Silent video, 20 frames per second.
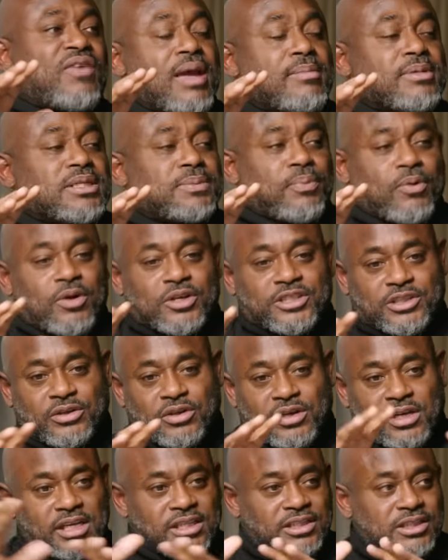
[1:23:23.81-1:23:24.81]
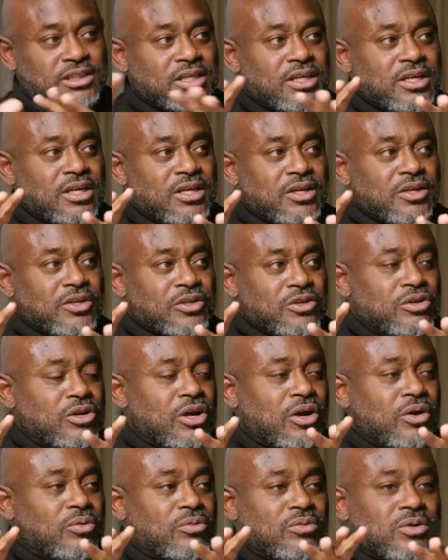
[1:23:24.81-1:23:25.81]
famous person, or let's you
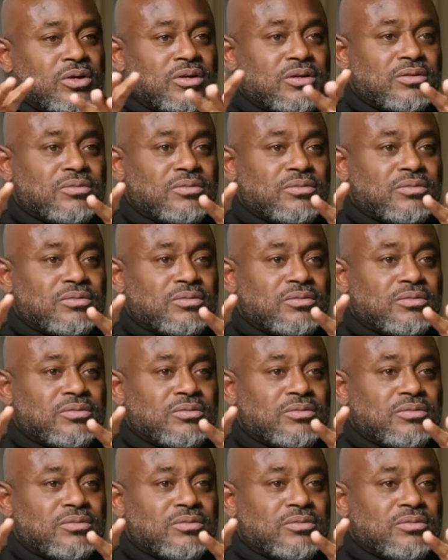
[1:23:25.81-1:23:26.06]
know